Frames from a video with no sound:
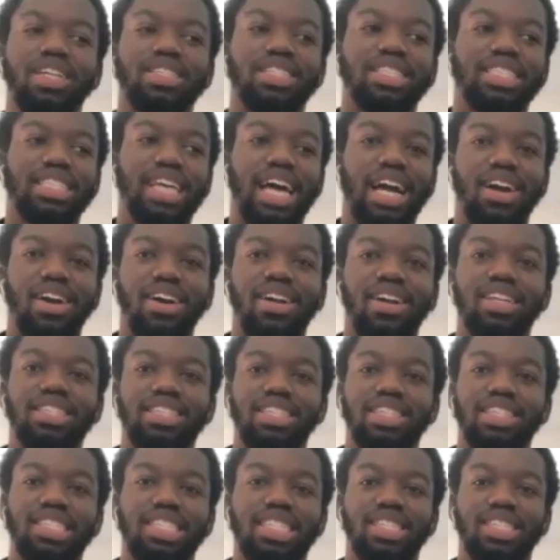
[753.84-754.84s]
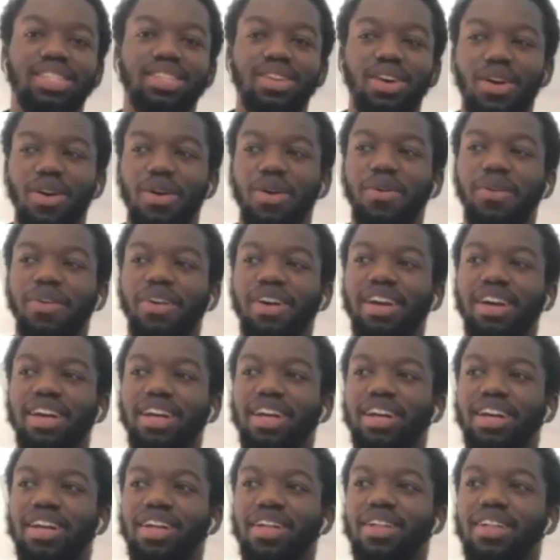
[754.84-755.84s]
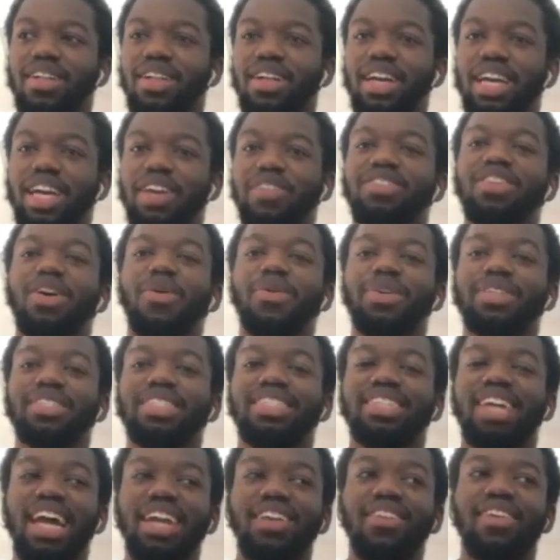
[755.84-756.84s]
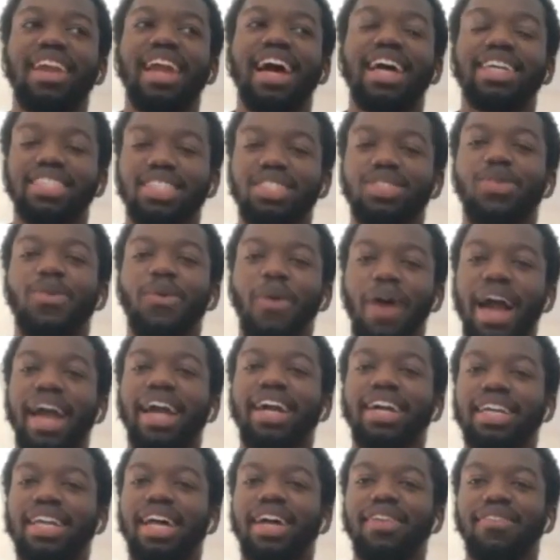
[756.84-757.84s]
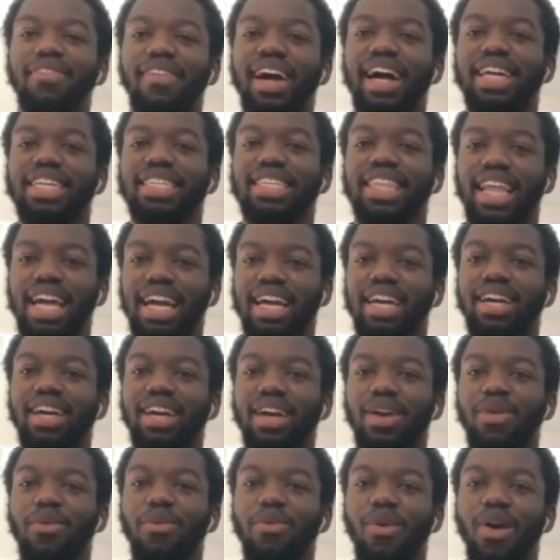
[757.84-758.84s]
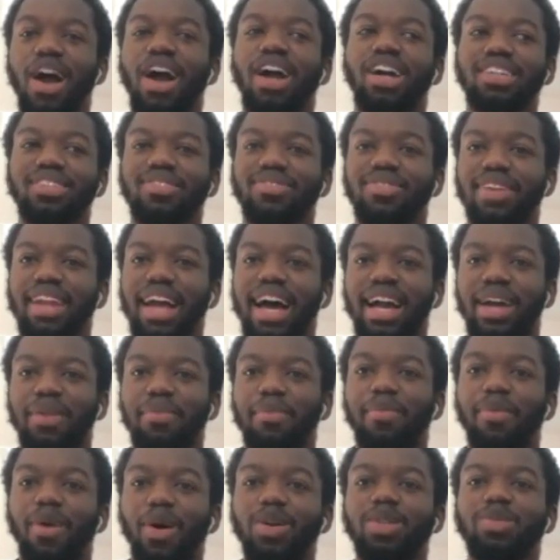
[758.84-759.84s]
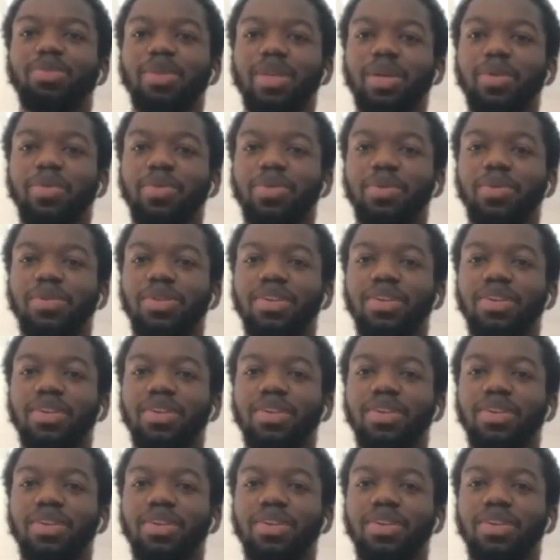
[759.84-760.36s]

the psychologists know. Even though it's generalized, it's quite good advice. Like, it works for like most people.